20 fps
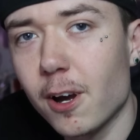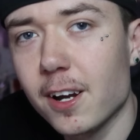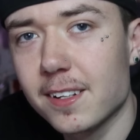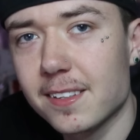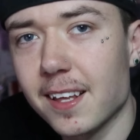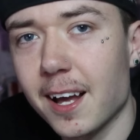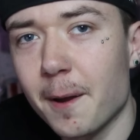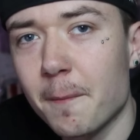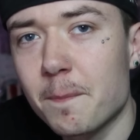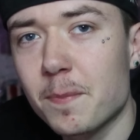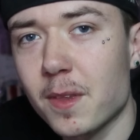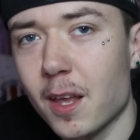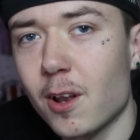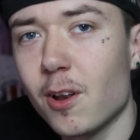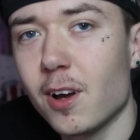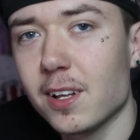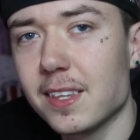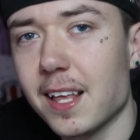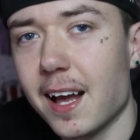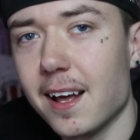I liked that.
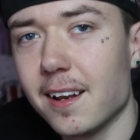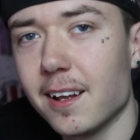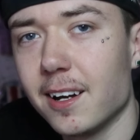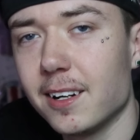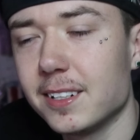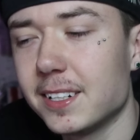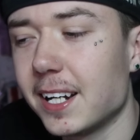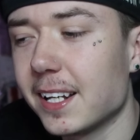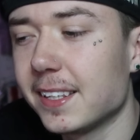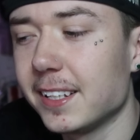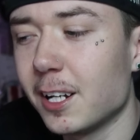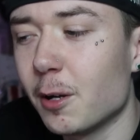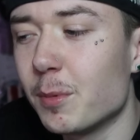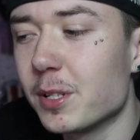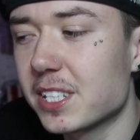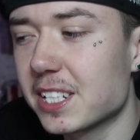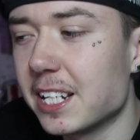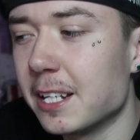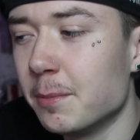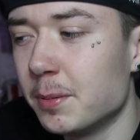I liked that a lot. I think
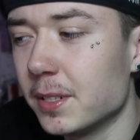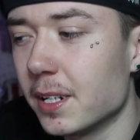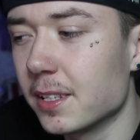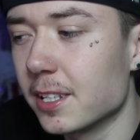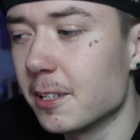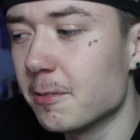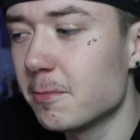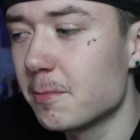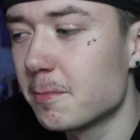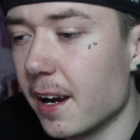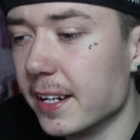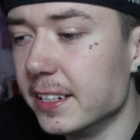I've been sleeping on them.